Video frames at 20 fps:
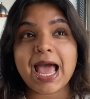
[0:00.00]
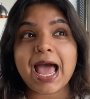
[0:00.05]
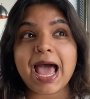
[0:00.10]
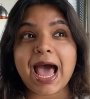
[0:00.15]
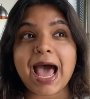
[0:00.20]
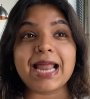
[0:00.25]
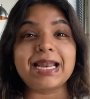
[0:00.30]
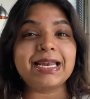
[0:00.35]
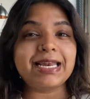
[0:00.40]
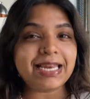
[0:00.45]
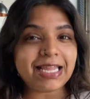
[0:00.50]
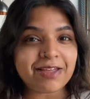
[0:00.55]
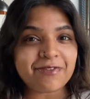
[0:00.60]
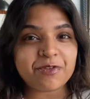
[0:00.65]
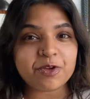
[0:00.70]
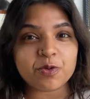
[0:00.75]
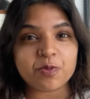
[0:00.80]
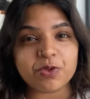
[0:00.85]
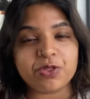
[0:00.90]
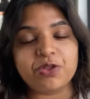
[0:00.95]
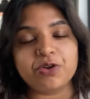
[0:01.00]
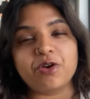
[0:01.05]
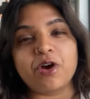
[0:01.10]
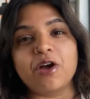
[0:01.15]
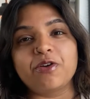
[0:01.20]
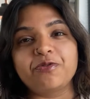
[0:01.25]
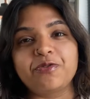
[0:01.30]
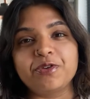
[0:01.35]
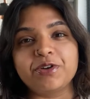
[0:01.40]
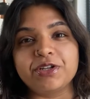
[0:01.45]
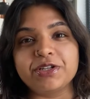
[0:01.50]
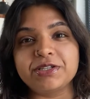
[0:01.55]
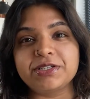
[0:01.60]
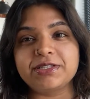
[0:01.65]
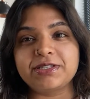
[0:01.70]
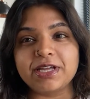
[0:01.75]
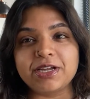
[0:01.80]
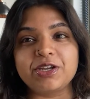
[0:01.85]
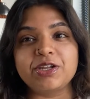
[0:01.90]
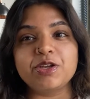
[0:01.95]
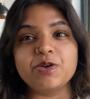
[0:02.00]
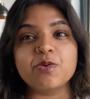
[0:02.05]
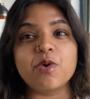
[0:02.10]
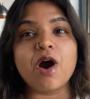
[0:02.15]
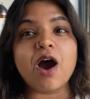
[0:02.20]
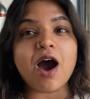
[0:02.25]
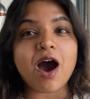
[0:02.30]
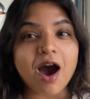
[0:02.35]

and leave you with the confidence that you